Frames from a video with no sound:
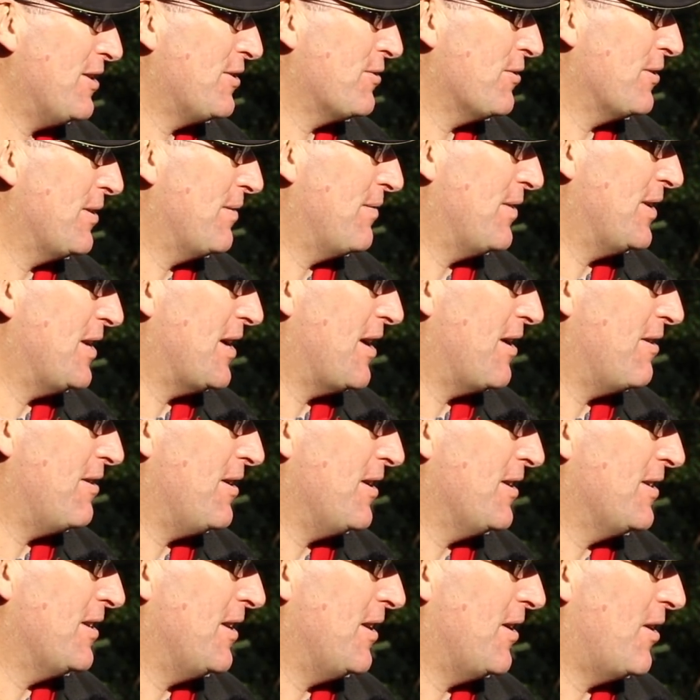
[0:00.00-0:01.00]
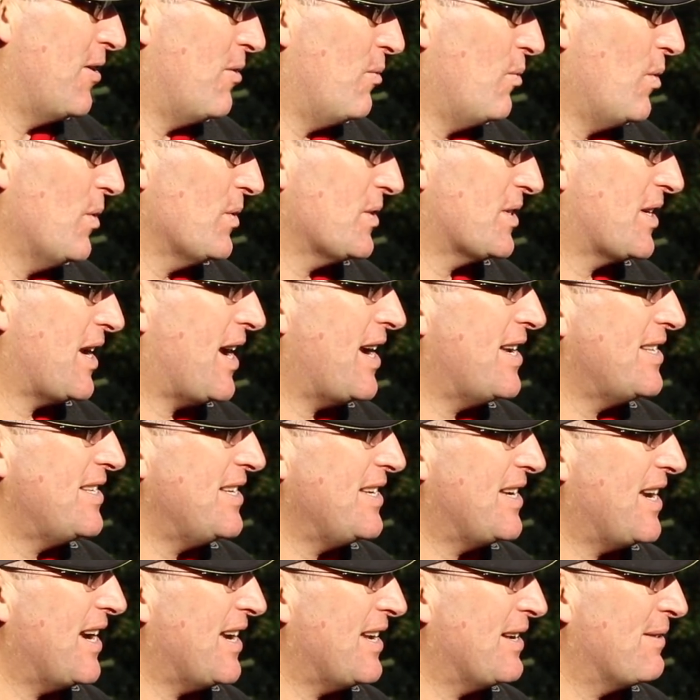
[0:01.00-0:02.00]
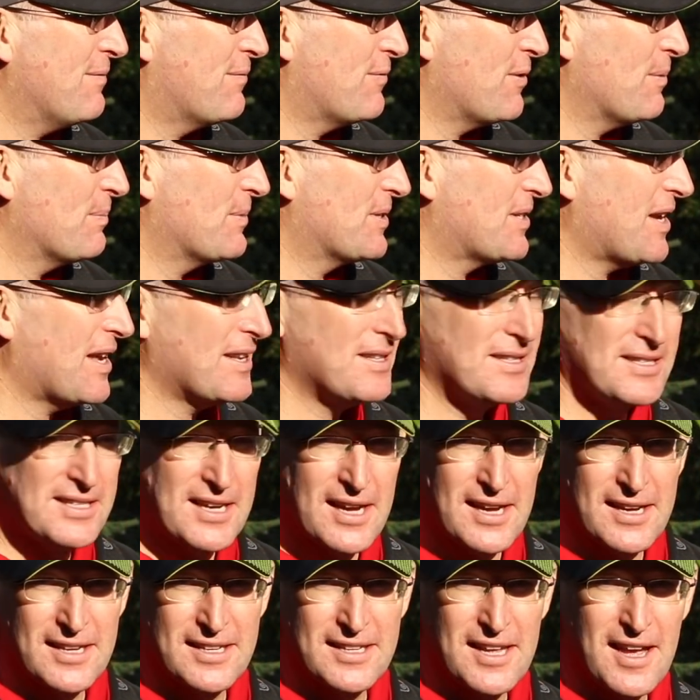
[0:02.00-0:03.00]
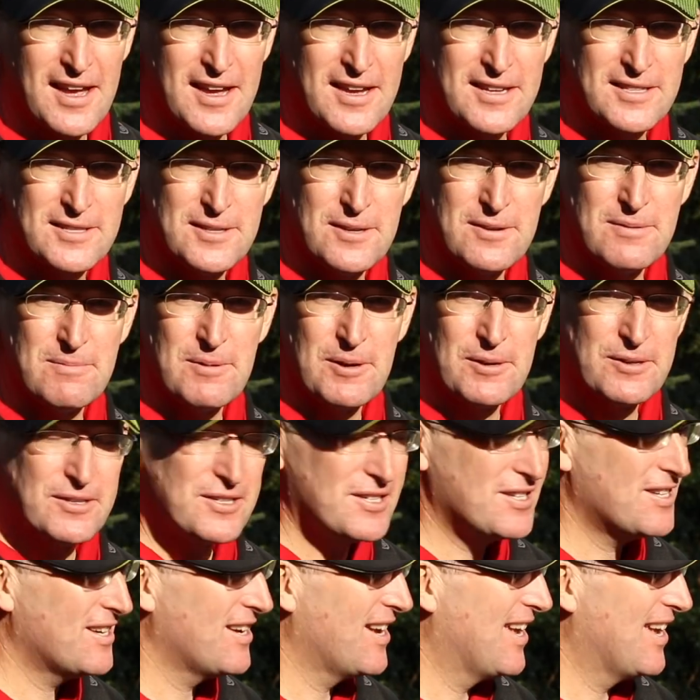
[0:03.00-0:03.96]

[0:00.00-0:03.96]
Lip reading: enjoyed the video, learned a lot. What's Katie getting from Santa? Too much.